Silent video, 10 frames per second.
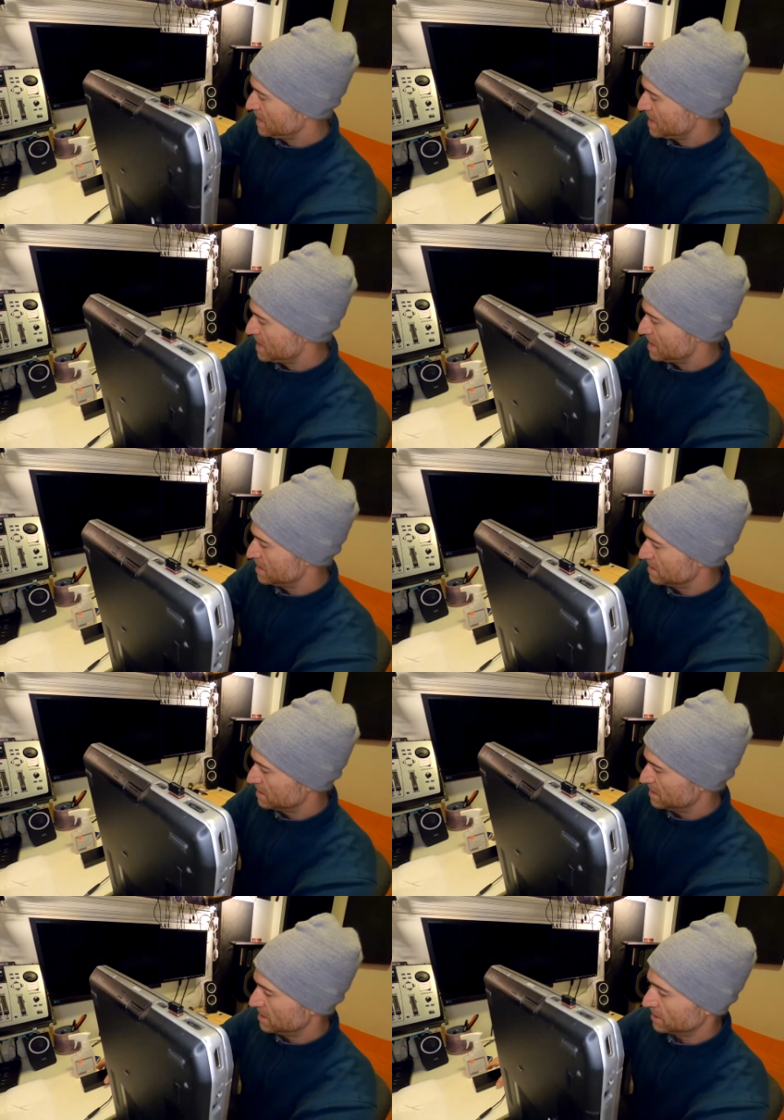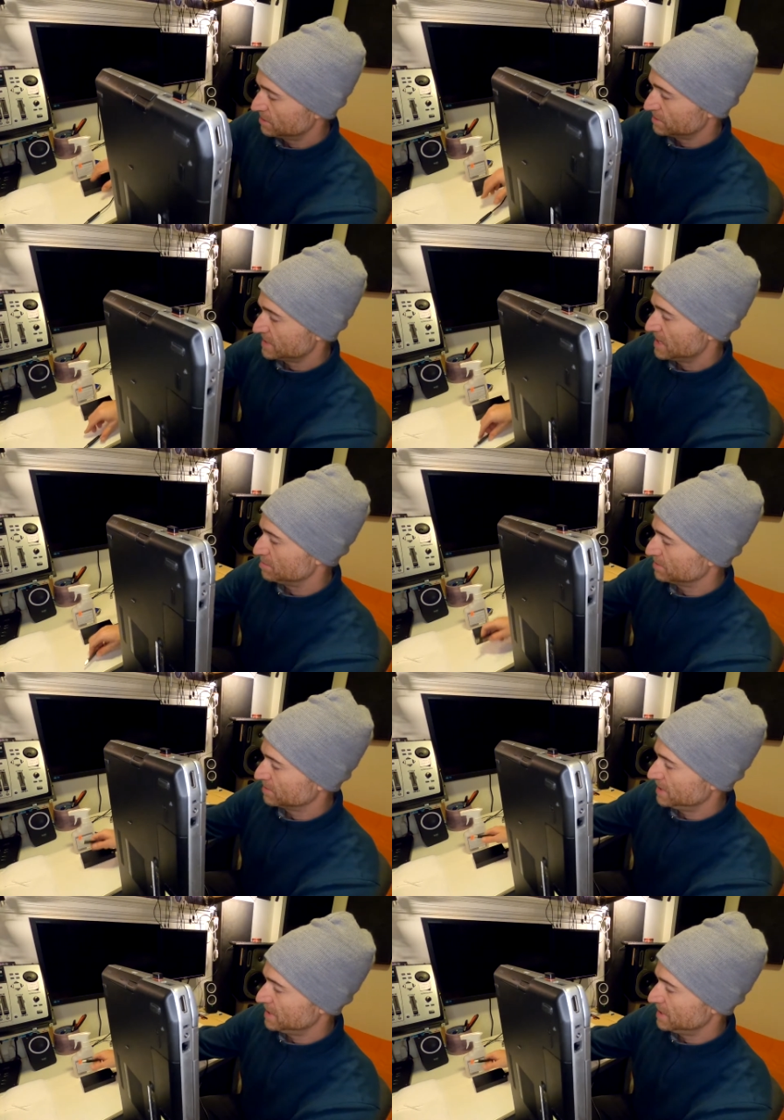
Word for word: And a good example